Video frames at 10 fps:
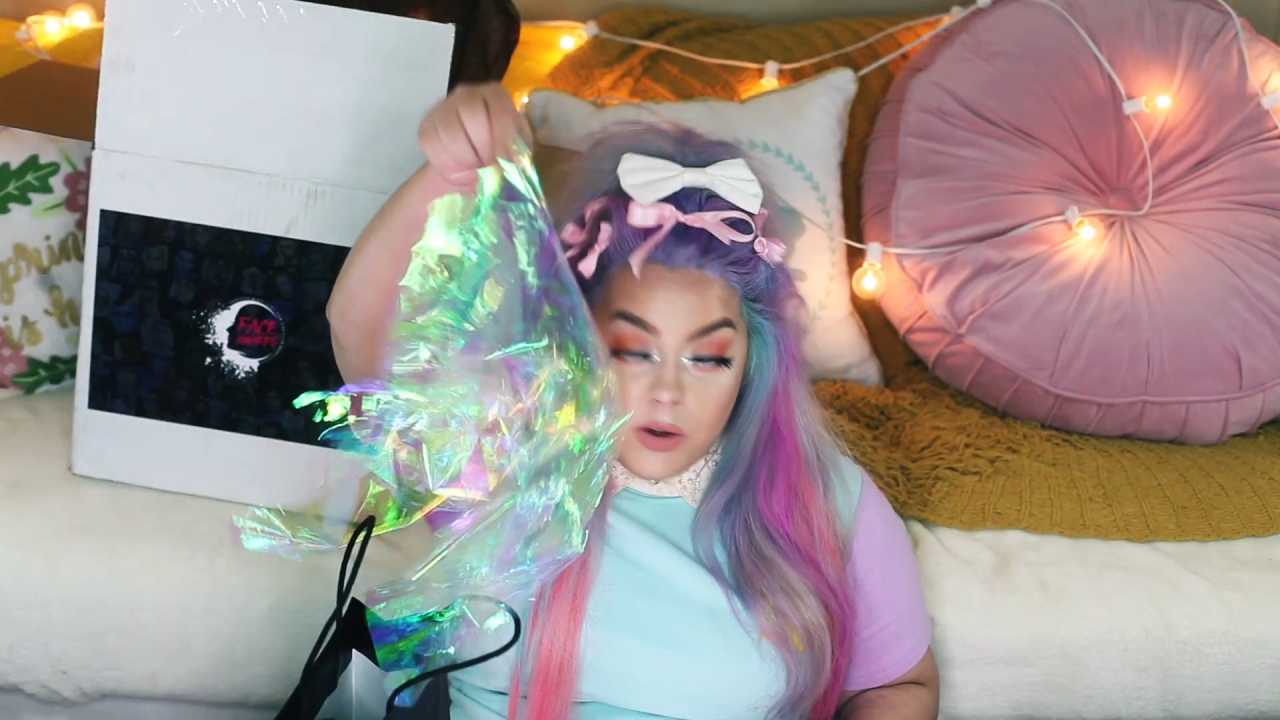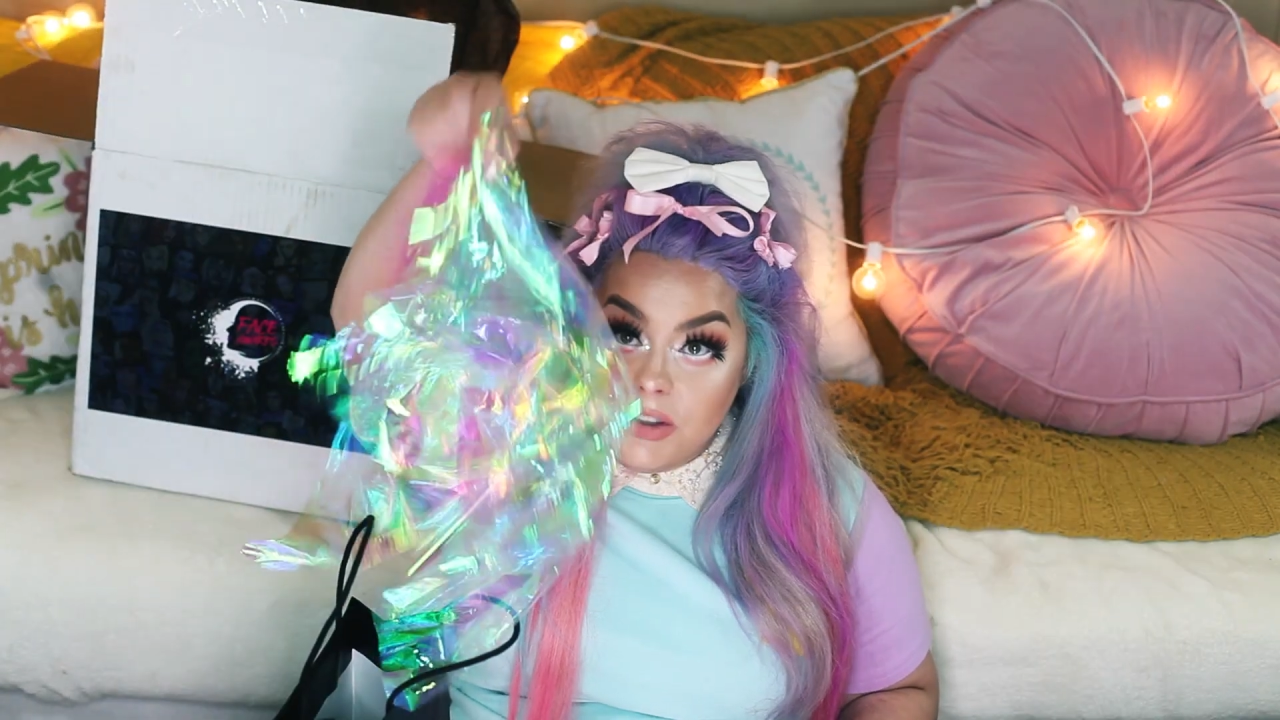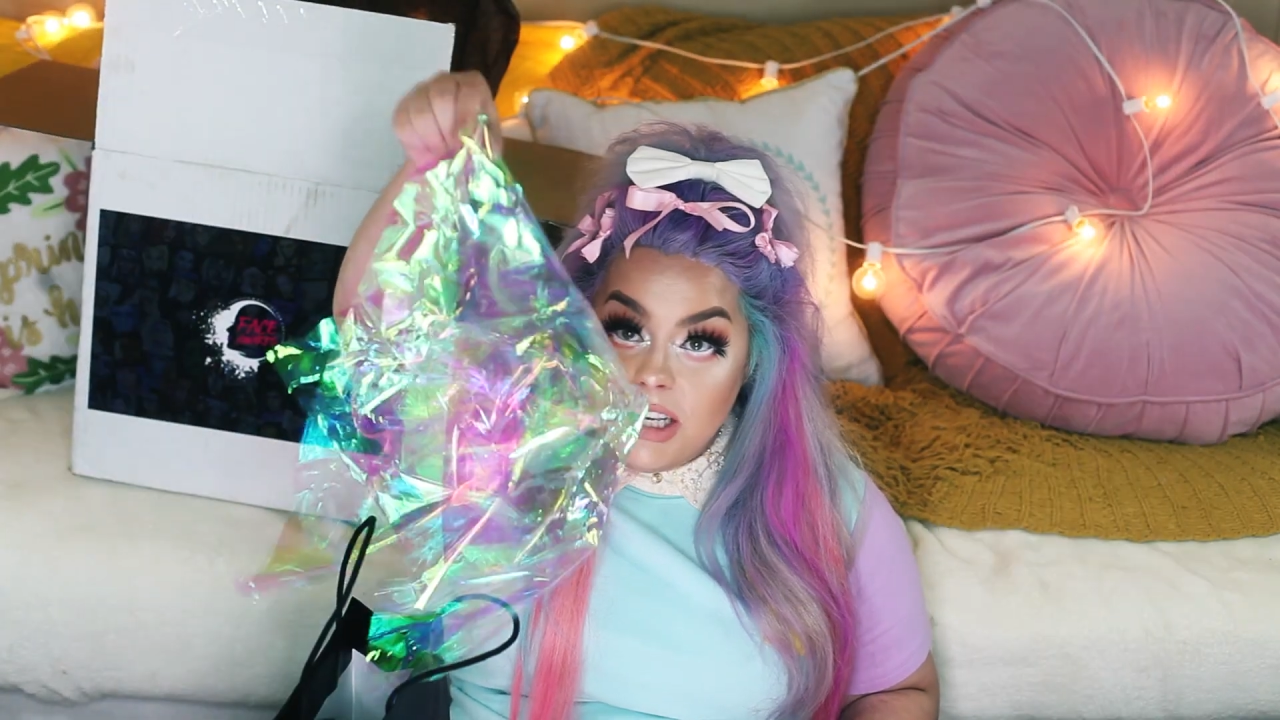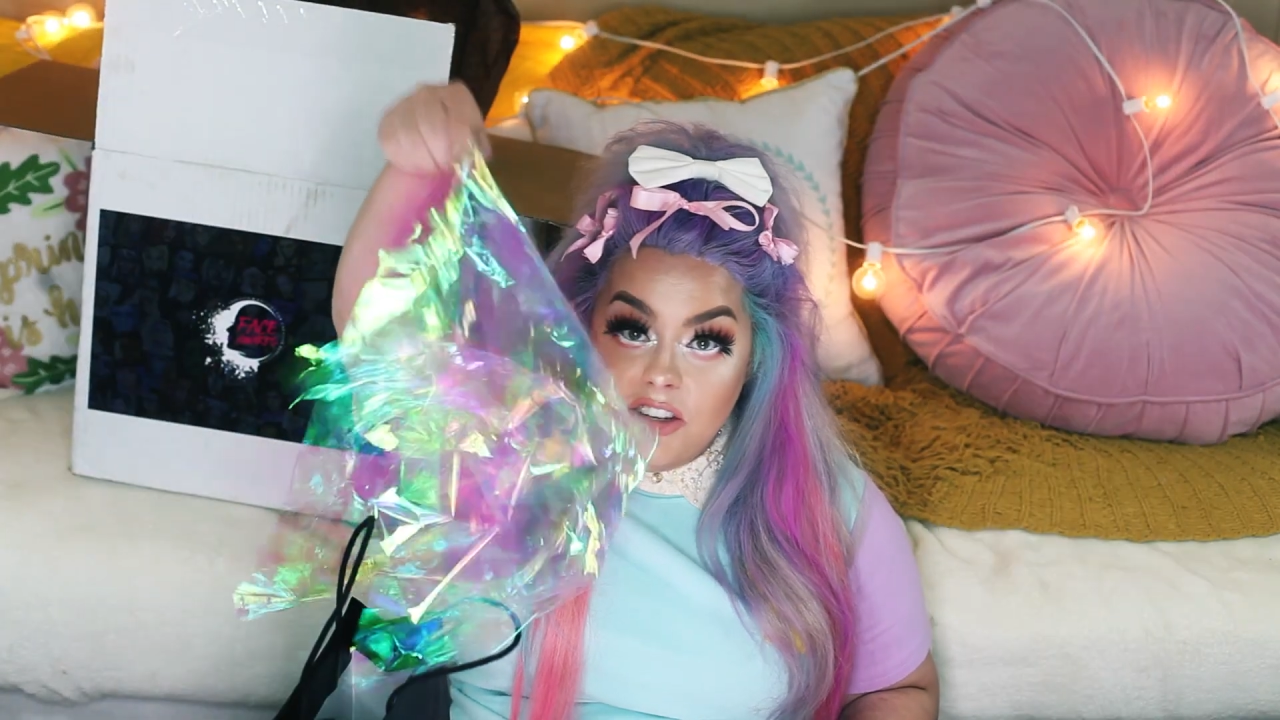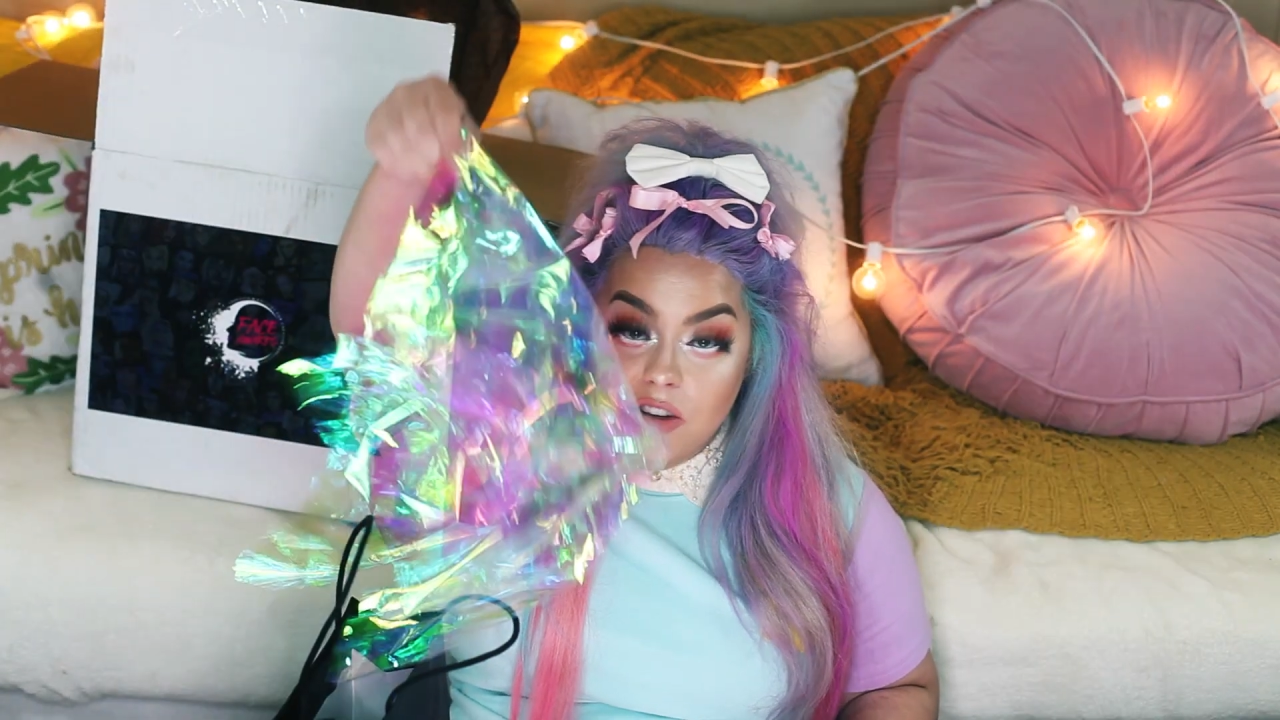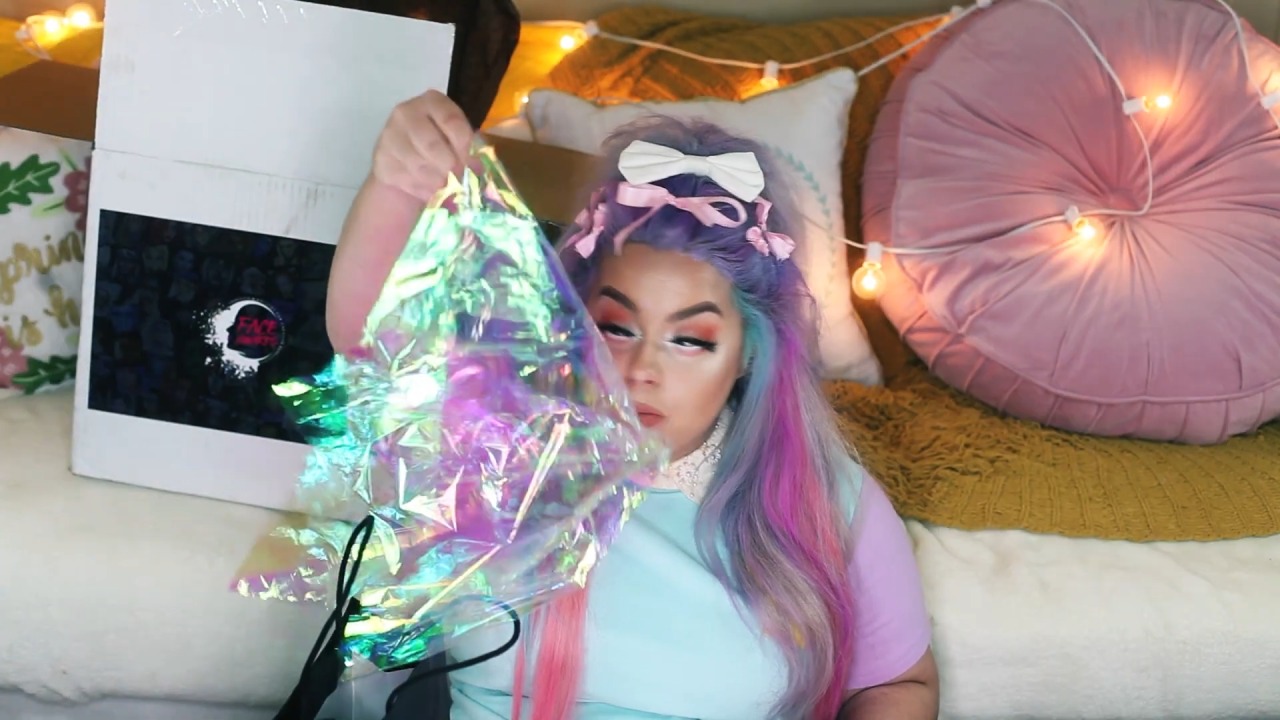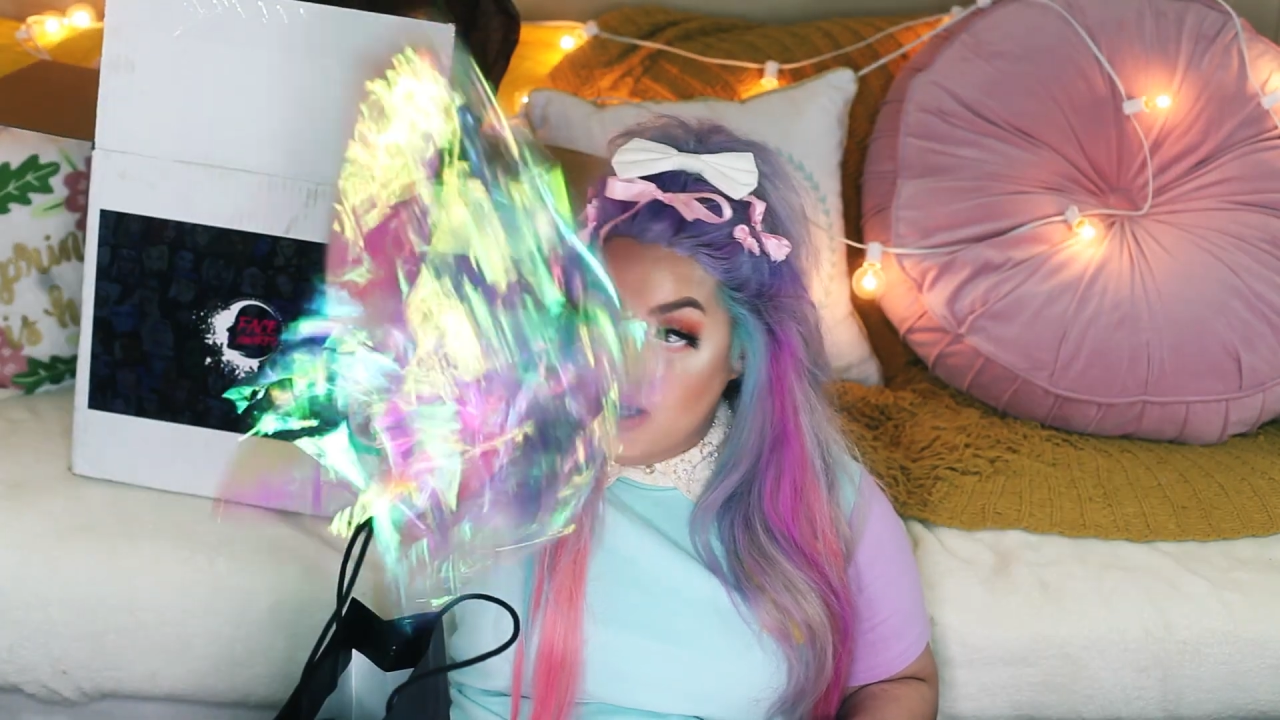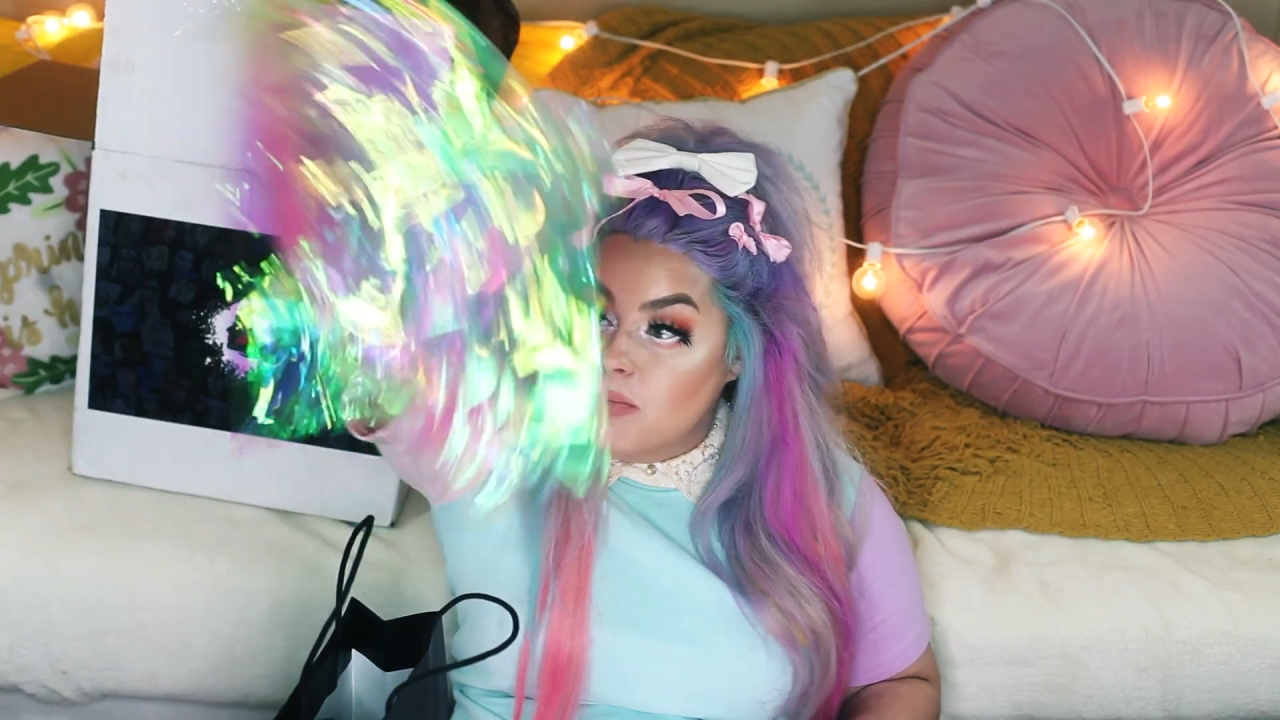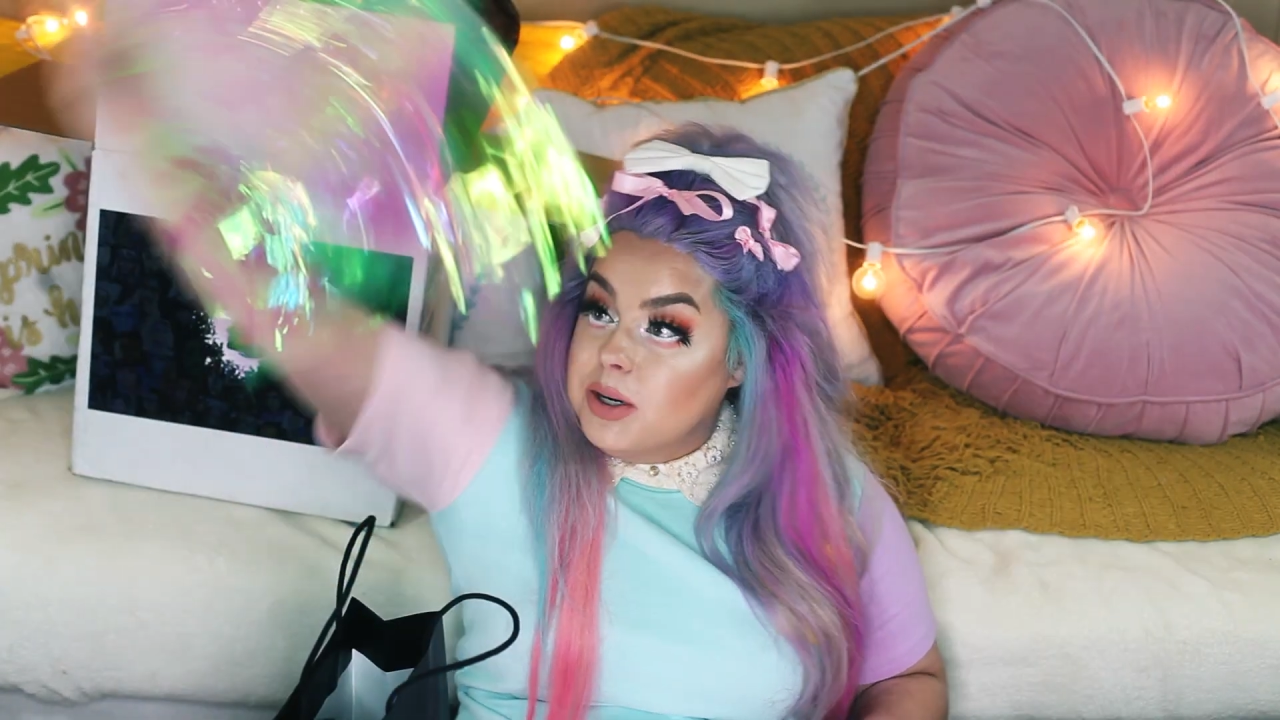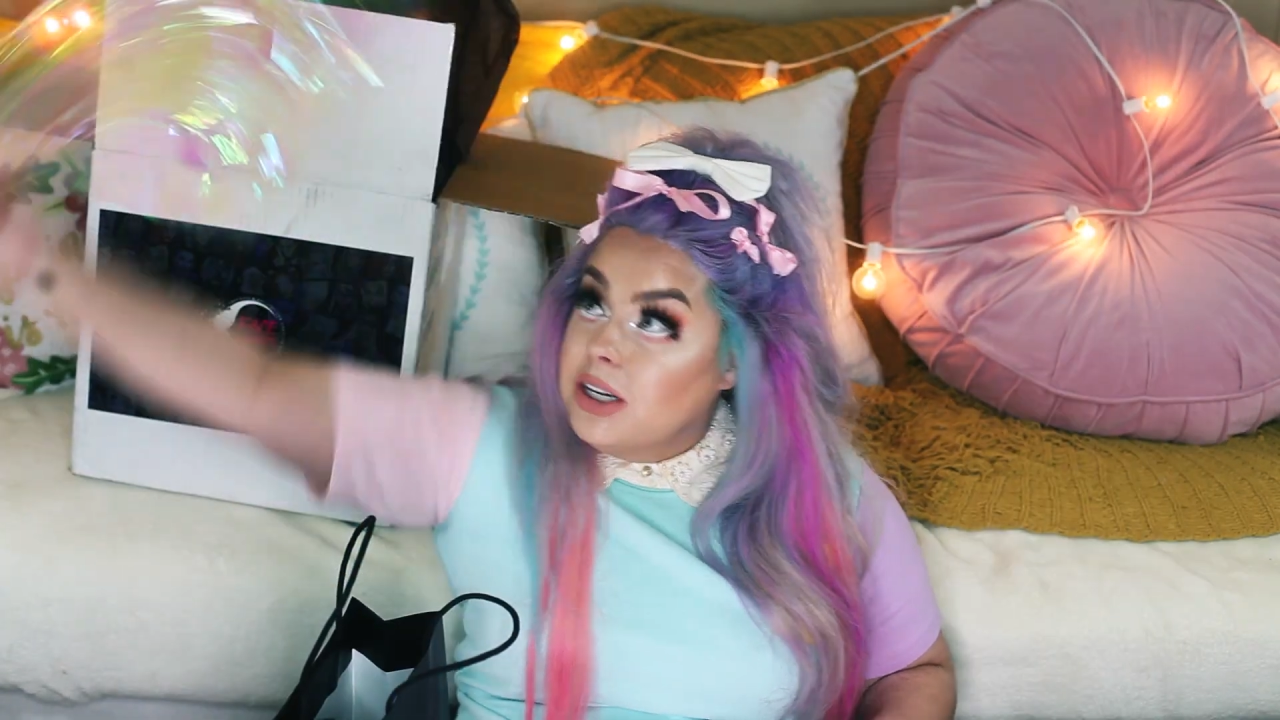tissue
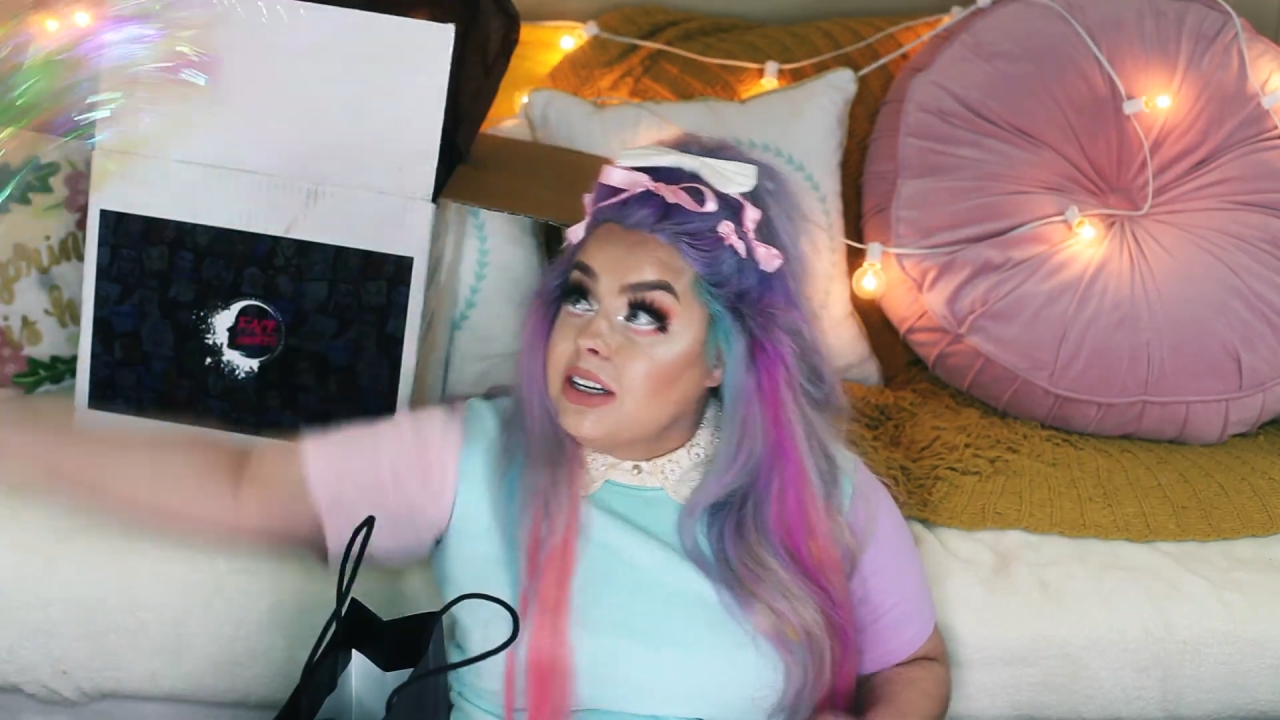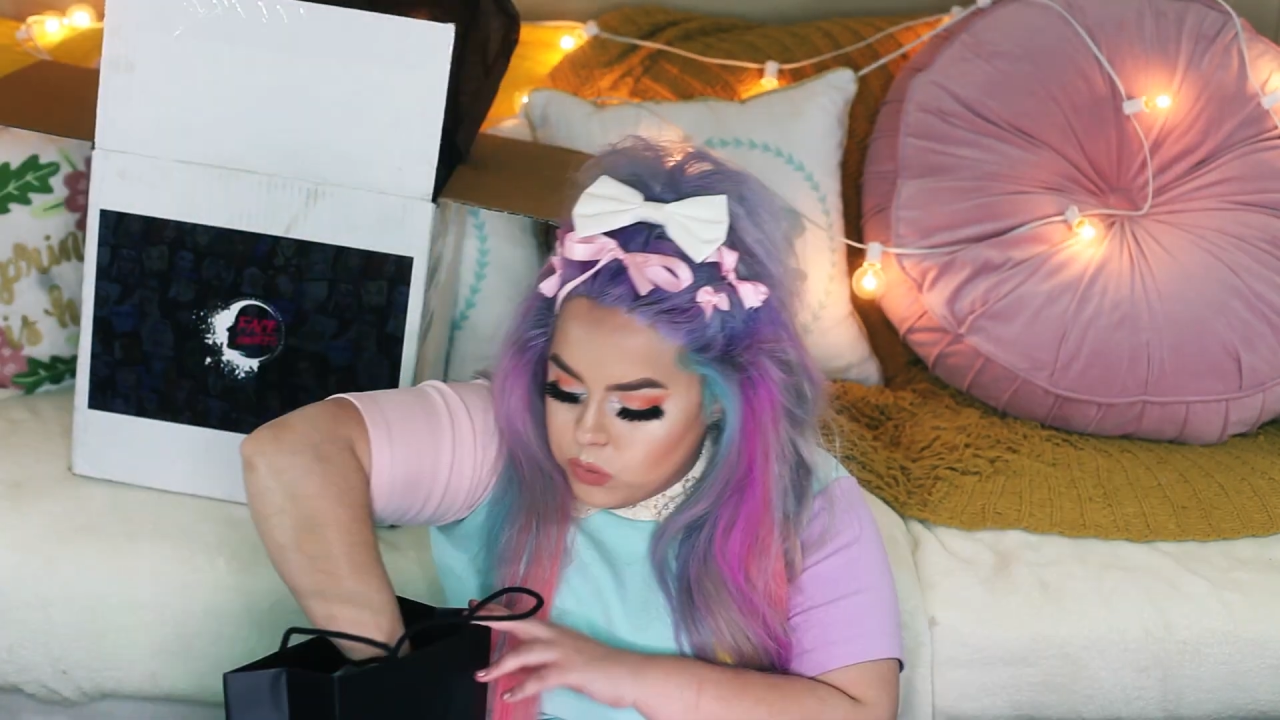paper.